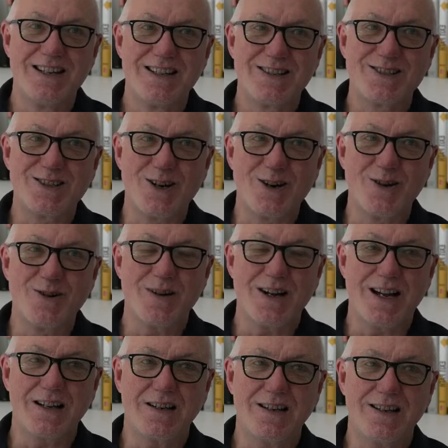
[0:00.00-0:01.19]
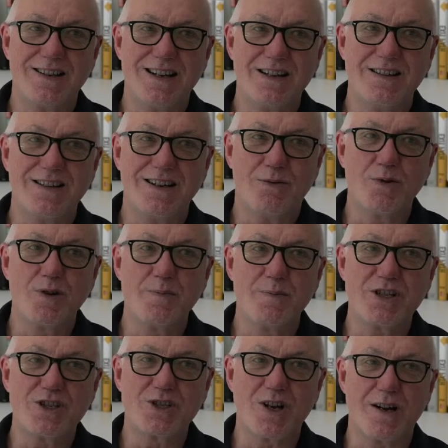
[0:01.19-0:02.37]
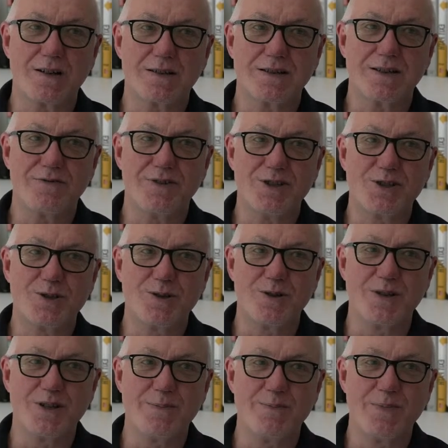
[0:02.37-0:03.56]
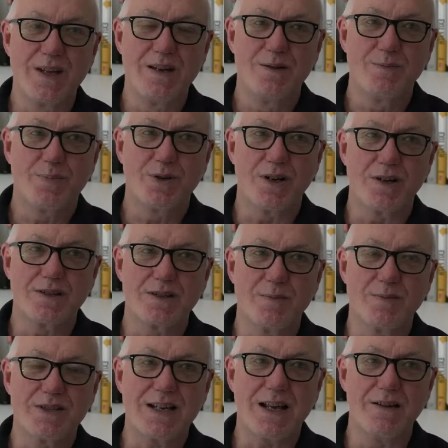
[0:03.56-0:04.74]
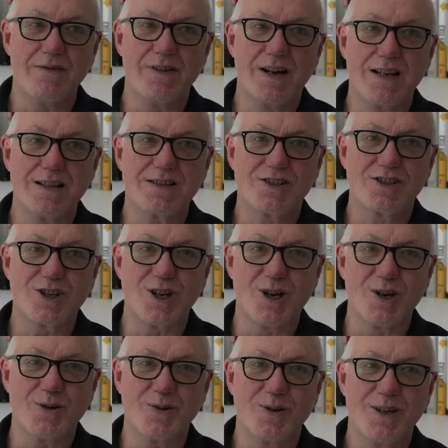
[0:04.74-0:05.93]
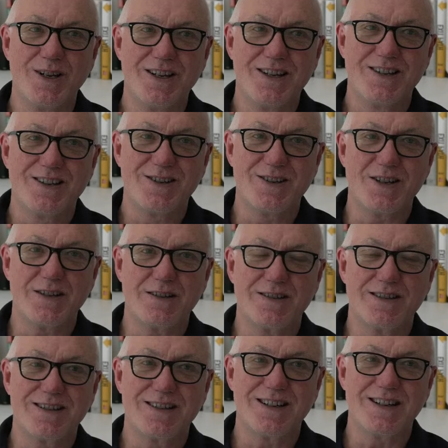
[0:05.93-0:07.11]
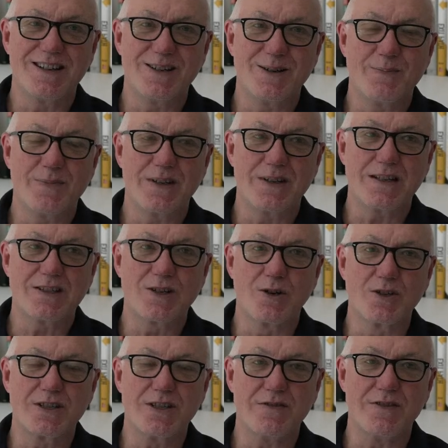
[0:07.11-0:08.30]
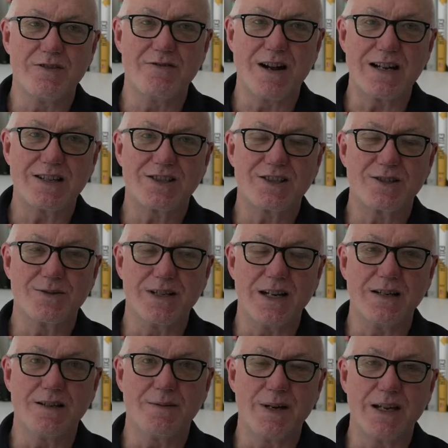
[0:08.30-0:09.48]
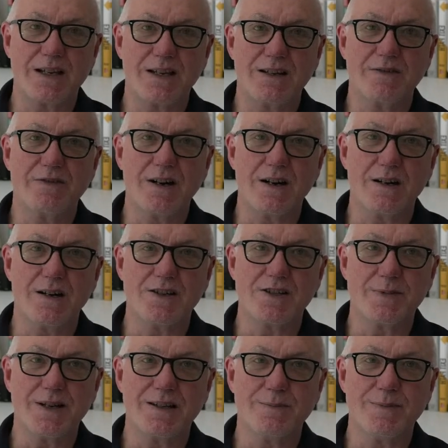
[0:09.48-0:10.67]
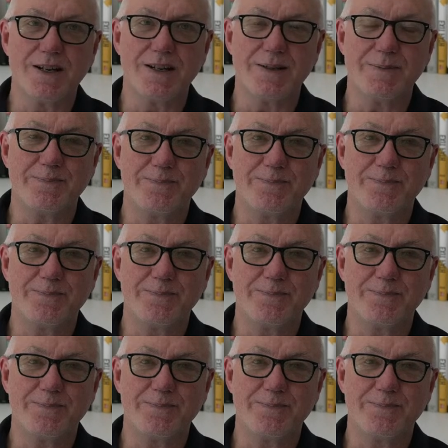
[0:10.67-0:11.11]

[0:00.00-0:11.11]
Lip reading: So I wouldn't be shocked if the two of them put on some televised show that they sold TV rights to and end up making a very large amount of money.